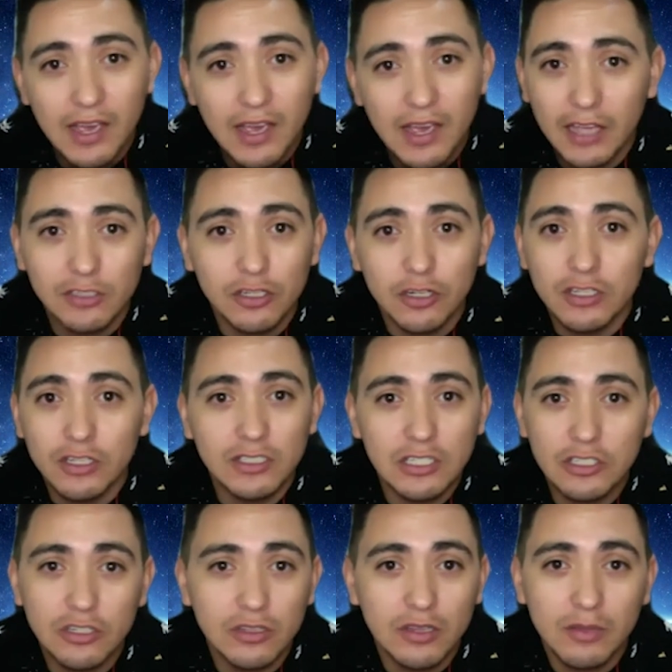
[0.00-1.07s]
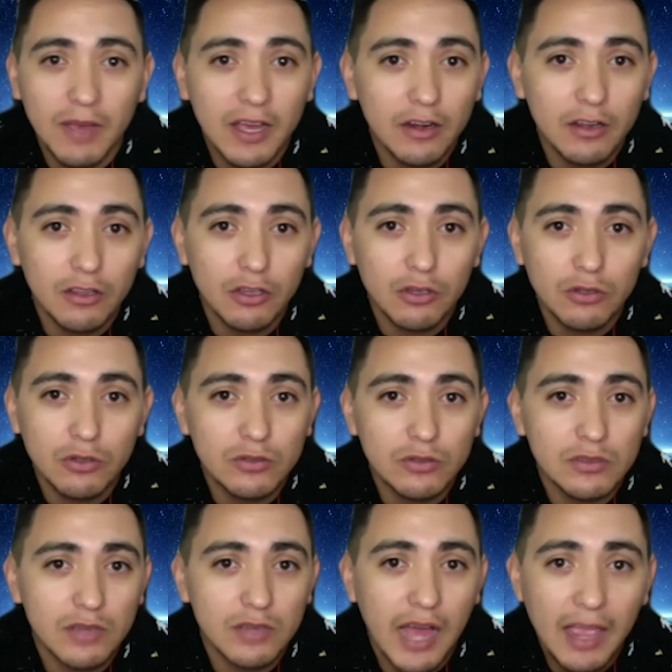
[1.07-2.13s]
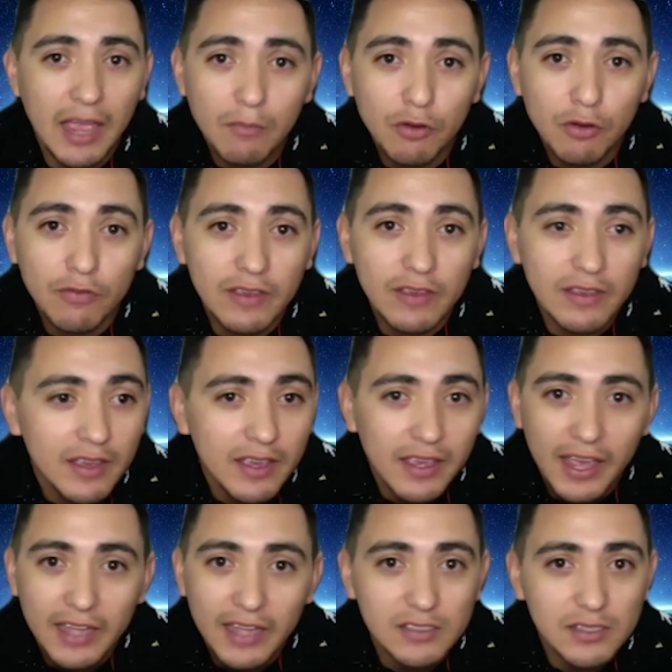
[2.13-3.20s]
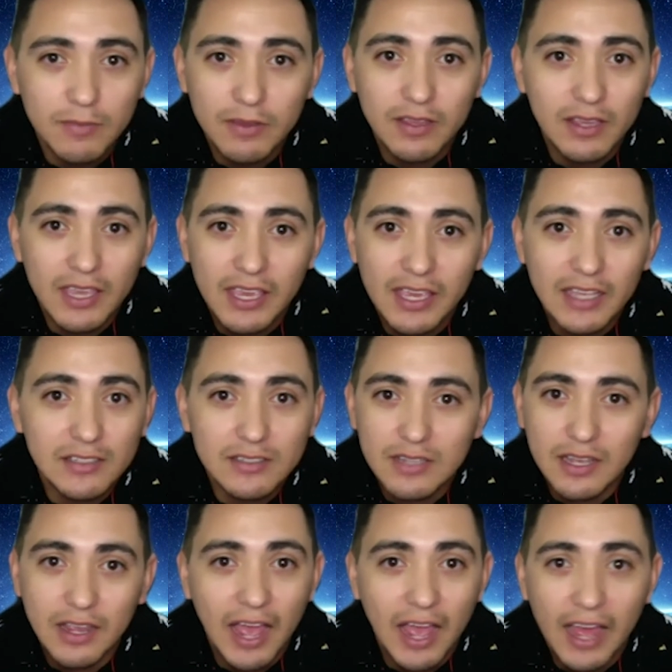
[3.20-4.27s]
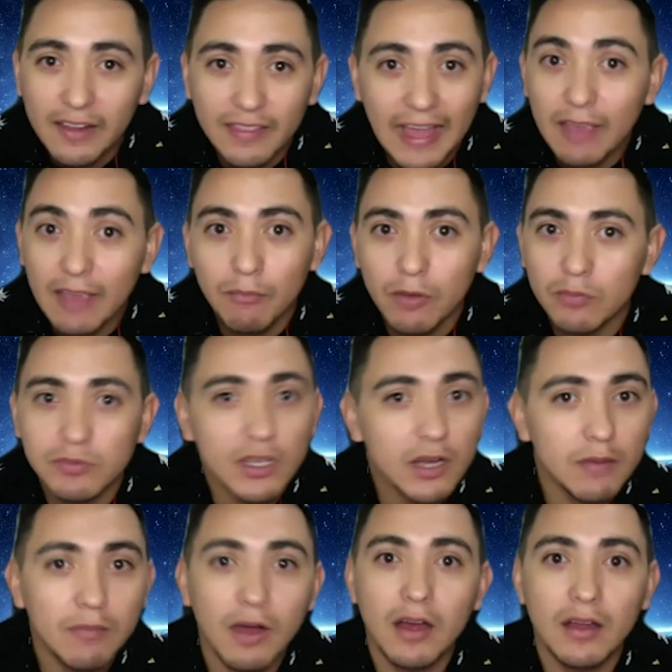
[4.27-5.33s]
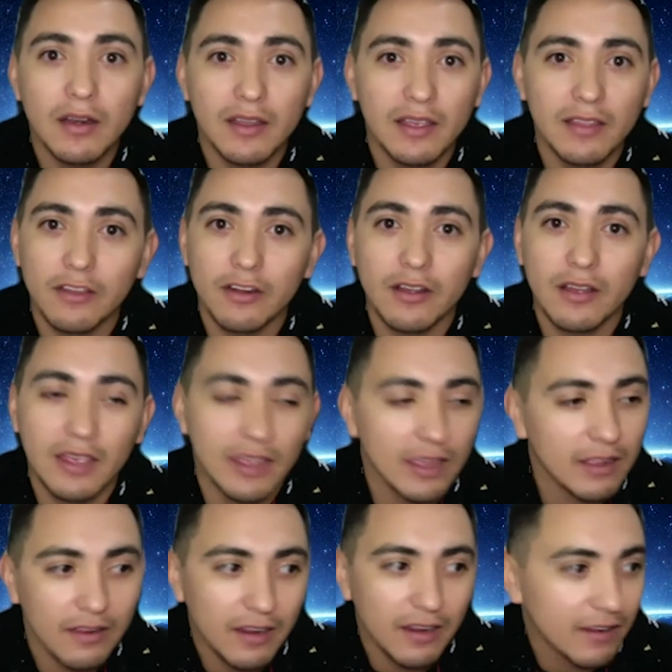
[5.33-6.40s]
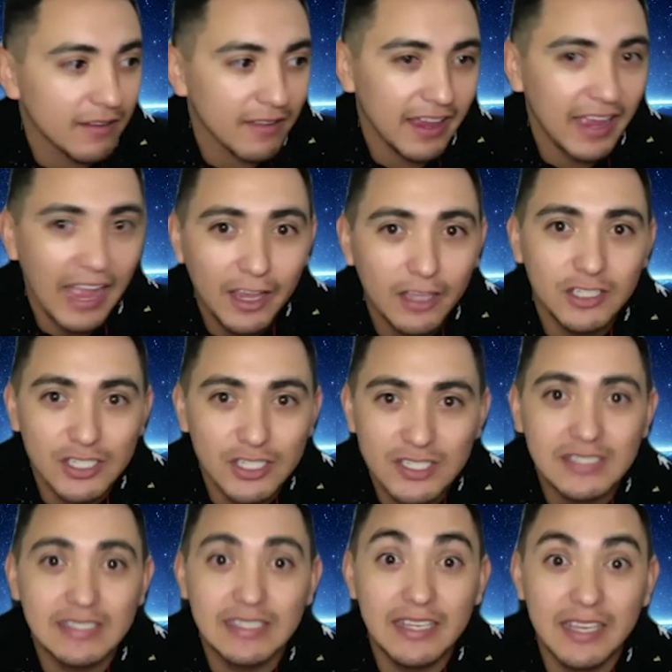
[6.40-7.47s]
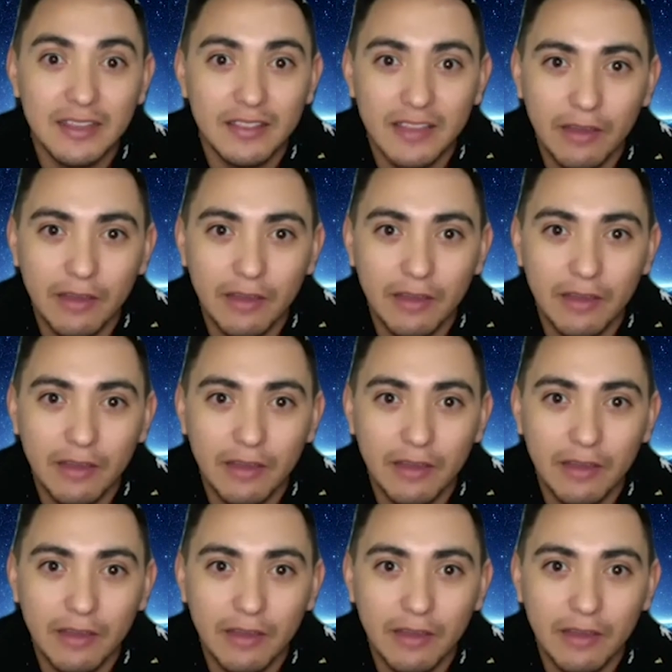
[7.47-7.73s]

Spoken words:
I started teaching them how to use iMovie, and some of the kids, they had light bulbs come on in their in like, I could just see it.